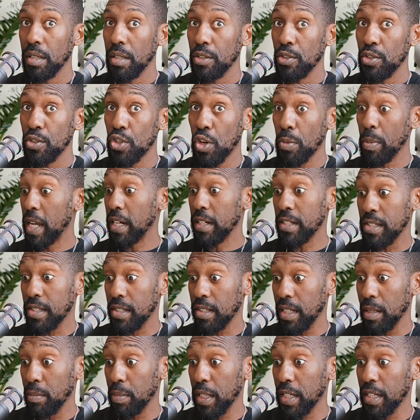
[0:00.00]

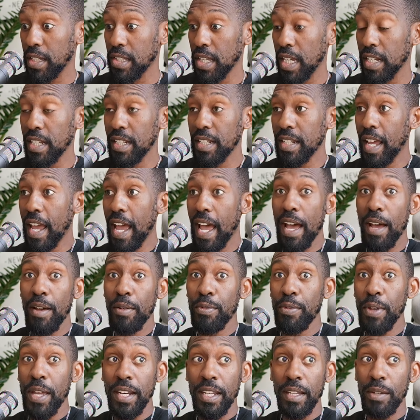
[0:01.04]
tremendously because I didn't have
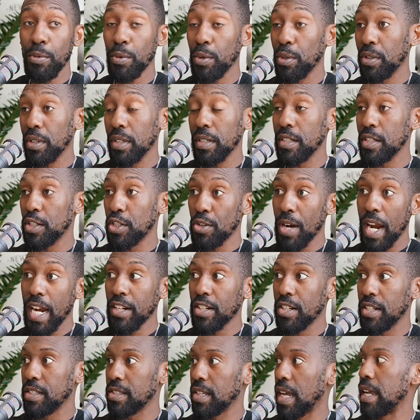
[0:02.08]
any really
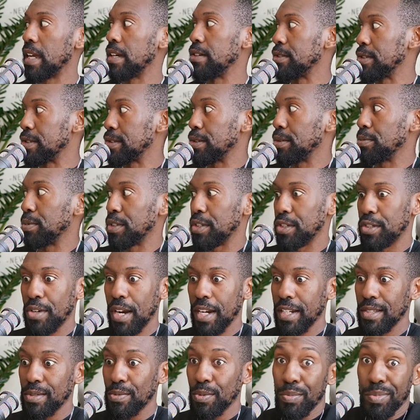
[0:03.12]
distractions. I understood what
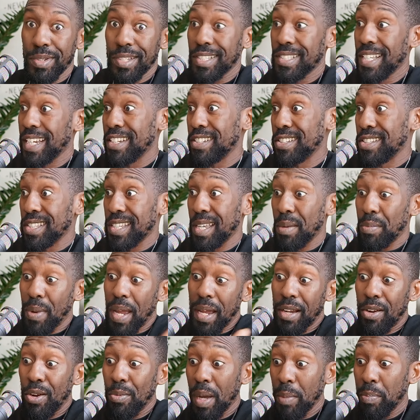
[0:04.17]
distractions were because I could just get back
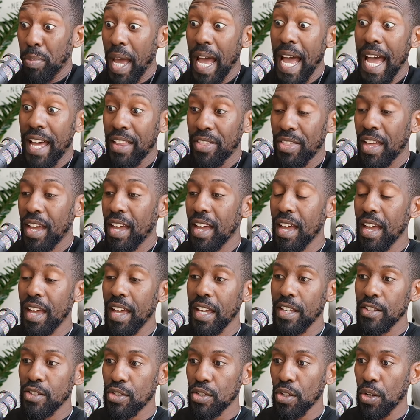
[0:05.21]
on my path.
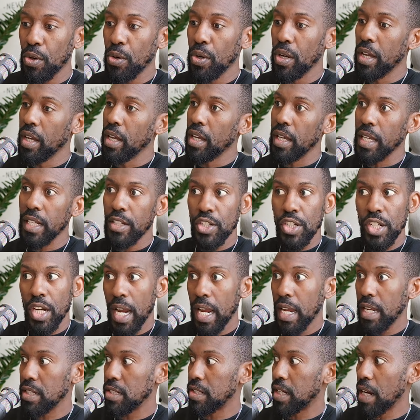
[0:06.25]
And so it
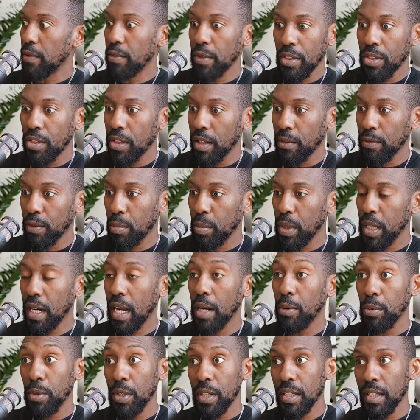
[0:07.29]
changed everything for me. And I
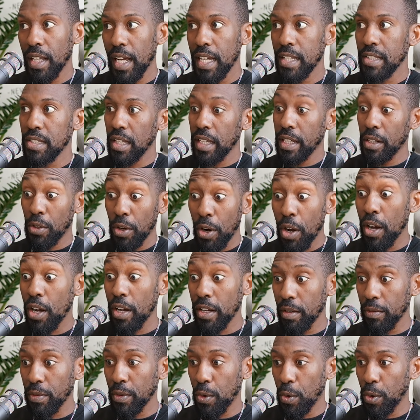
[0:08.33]
realized later on,
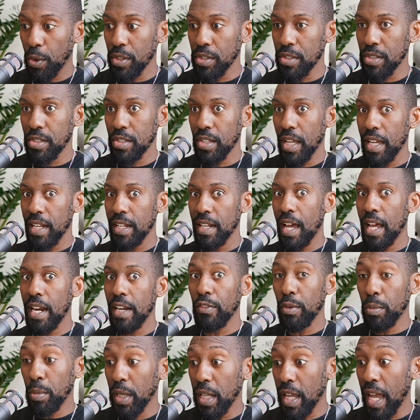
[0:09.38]
of course, that not
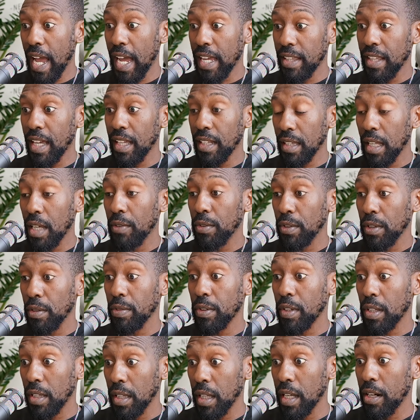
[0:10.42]
everybody had that level of
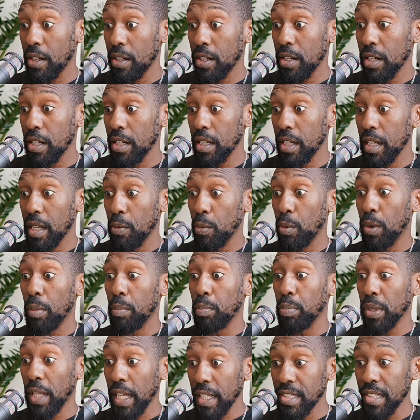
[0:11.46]
clarity and what a
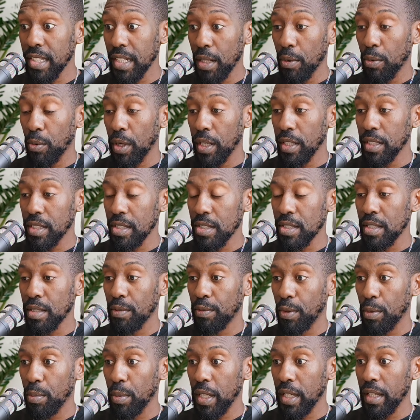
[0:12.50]
blessing it was
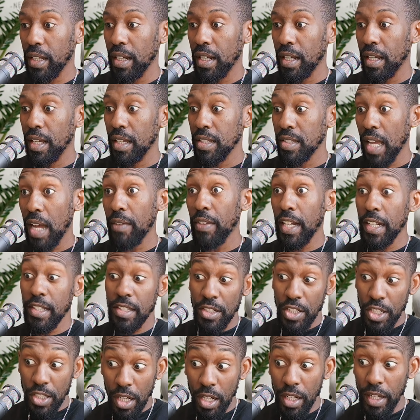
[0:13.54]
for me to have that at
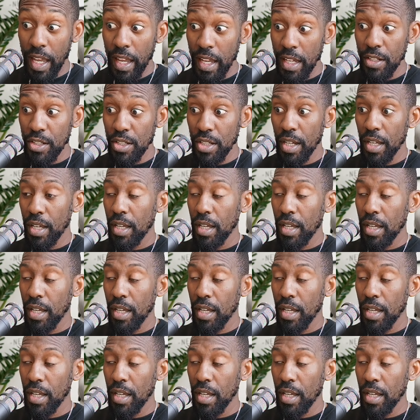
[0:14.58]
such a young age